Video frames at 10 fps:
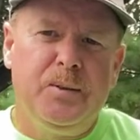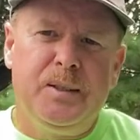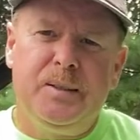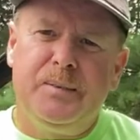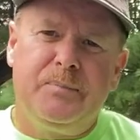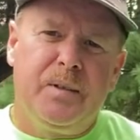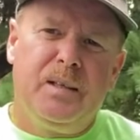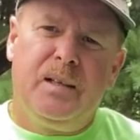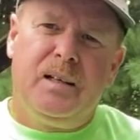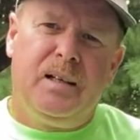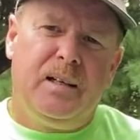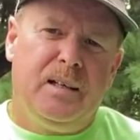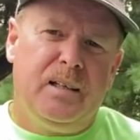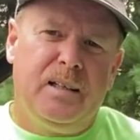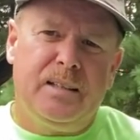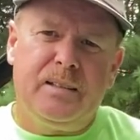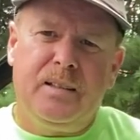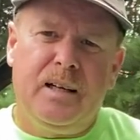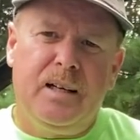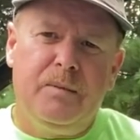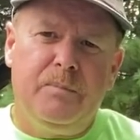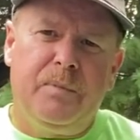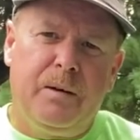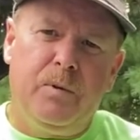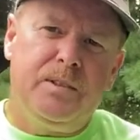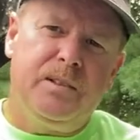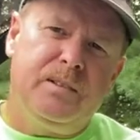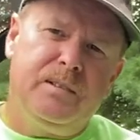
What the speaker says: And at the time I wasn't